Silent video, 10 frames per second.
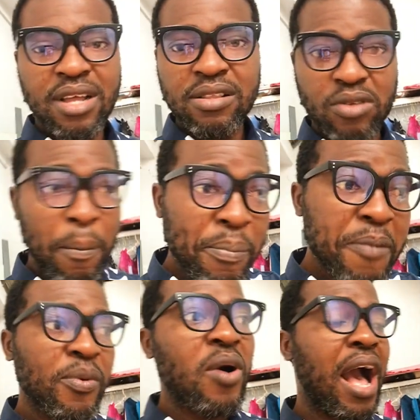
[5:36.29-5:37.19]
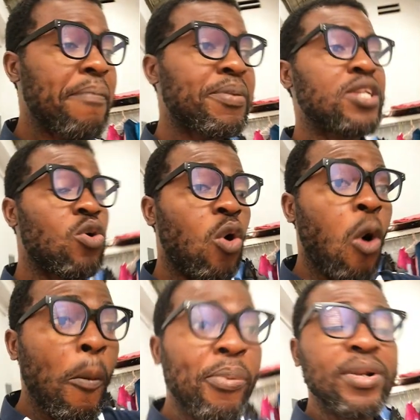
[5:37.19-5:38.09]
Some people are being
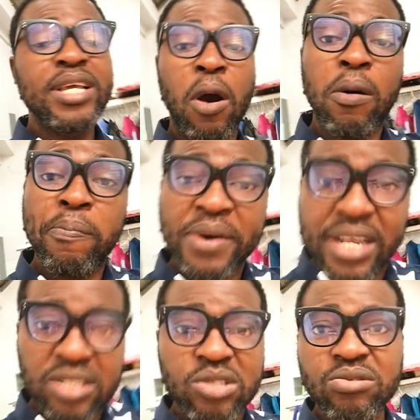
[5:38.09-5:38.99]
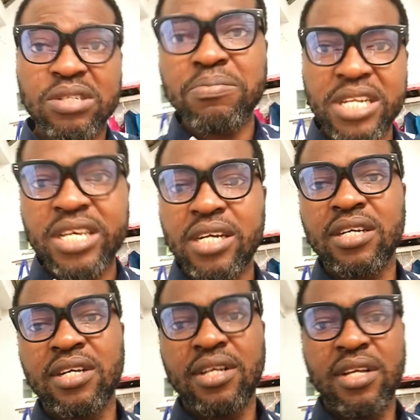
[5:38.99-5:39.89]
openly oppressed through the media.